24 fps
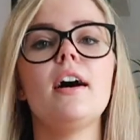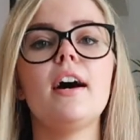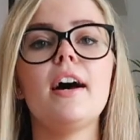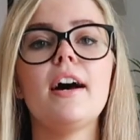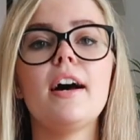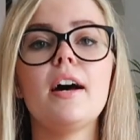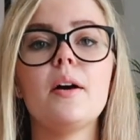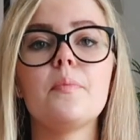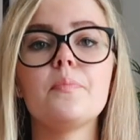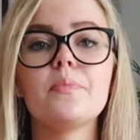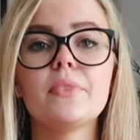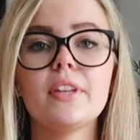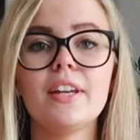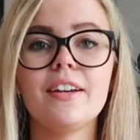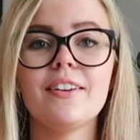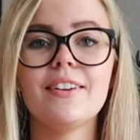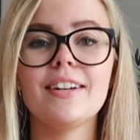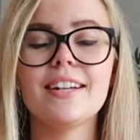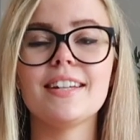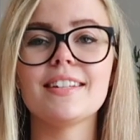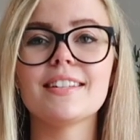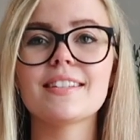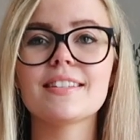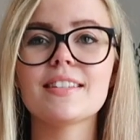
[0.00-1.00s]
Um, here
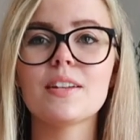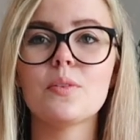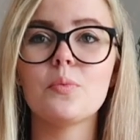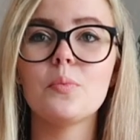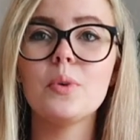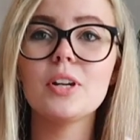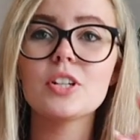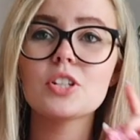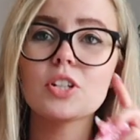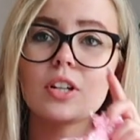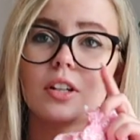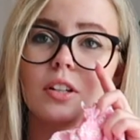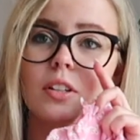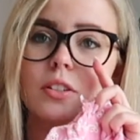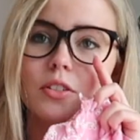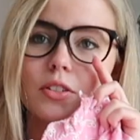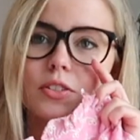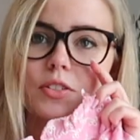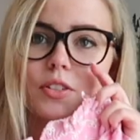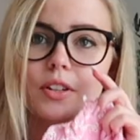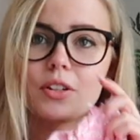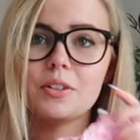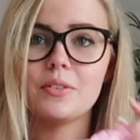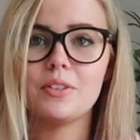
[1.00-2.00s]
it is, which
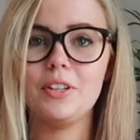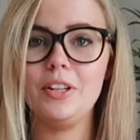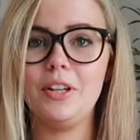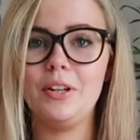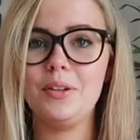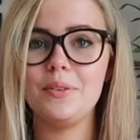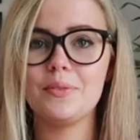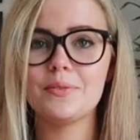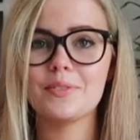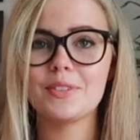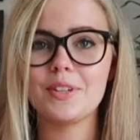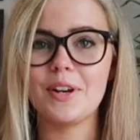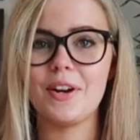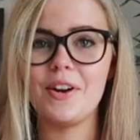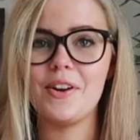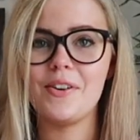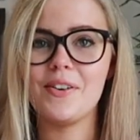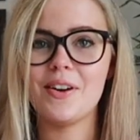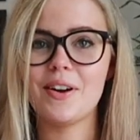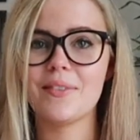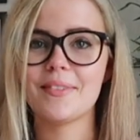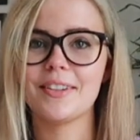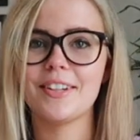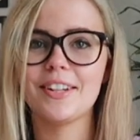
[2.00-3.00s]
looks so cute. So
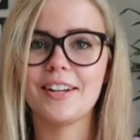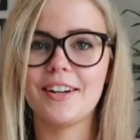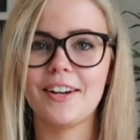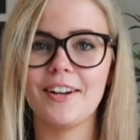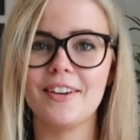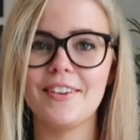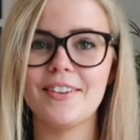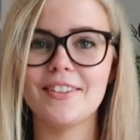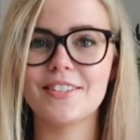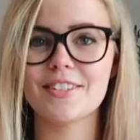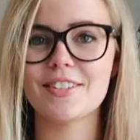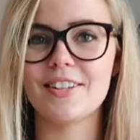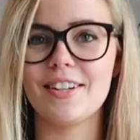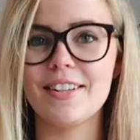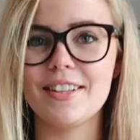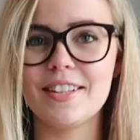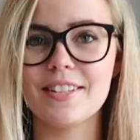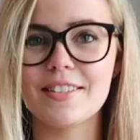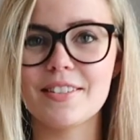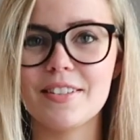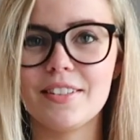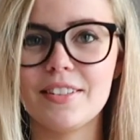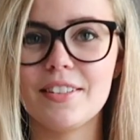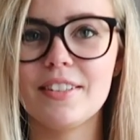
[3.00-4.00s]
I'm going to go and try
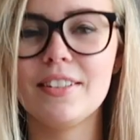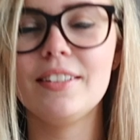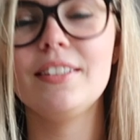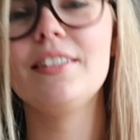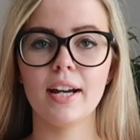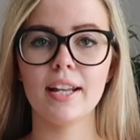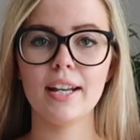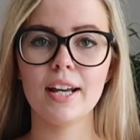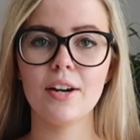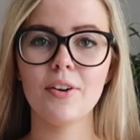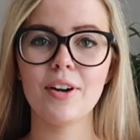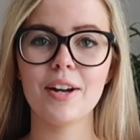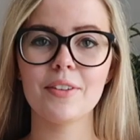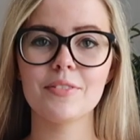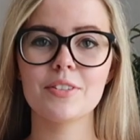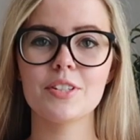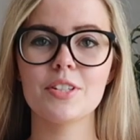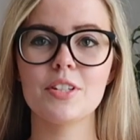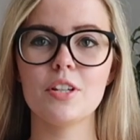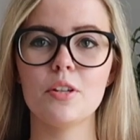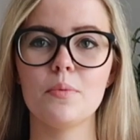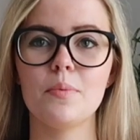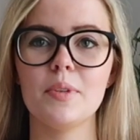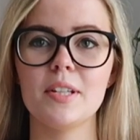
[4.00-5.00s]
this on. I now have the
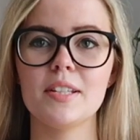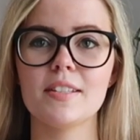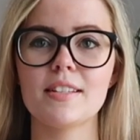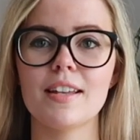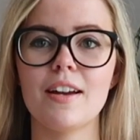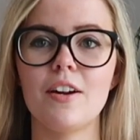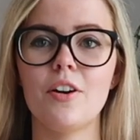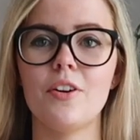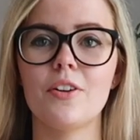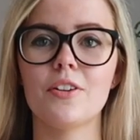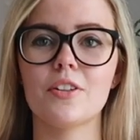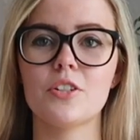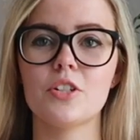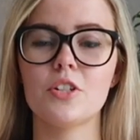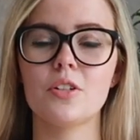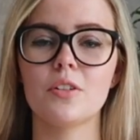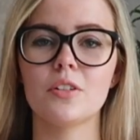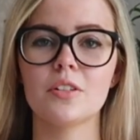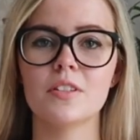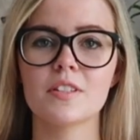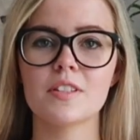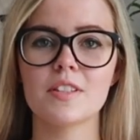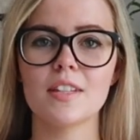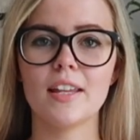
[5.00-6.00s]
two-piece set on, as you
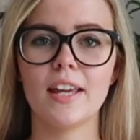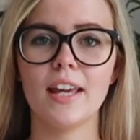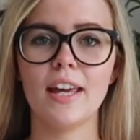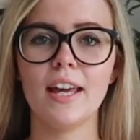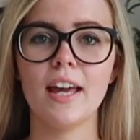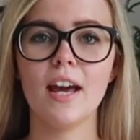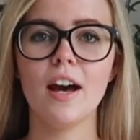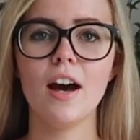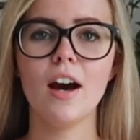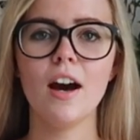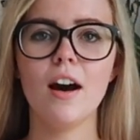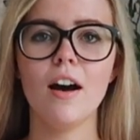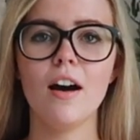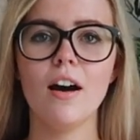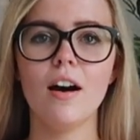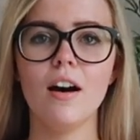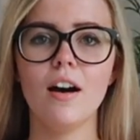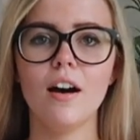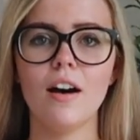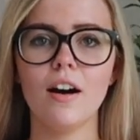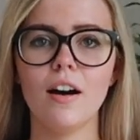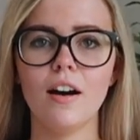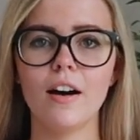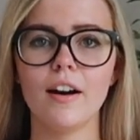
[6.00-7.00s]
can see.
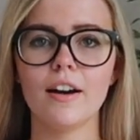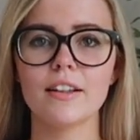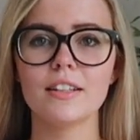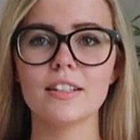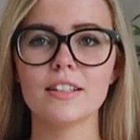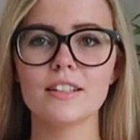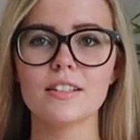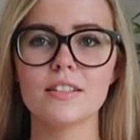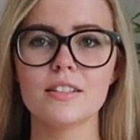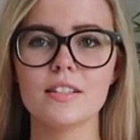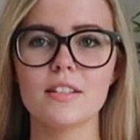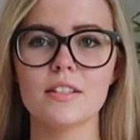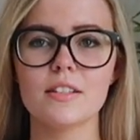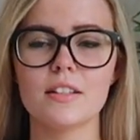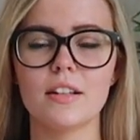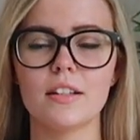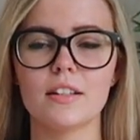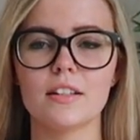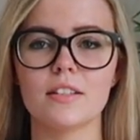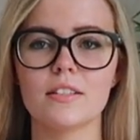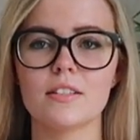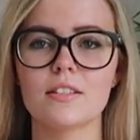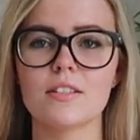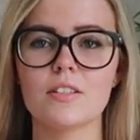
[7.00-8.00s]
I think this is
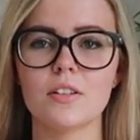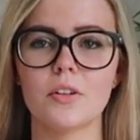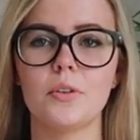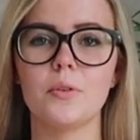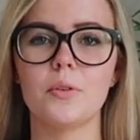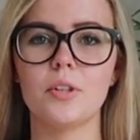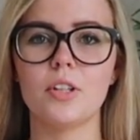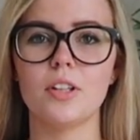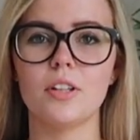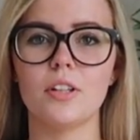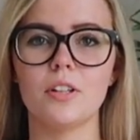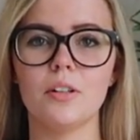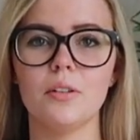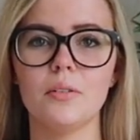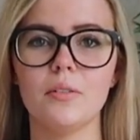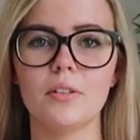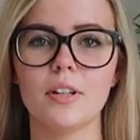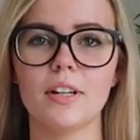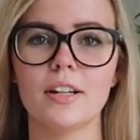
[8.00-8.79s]
like so cute.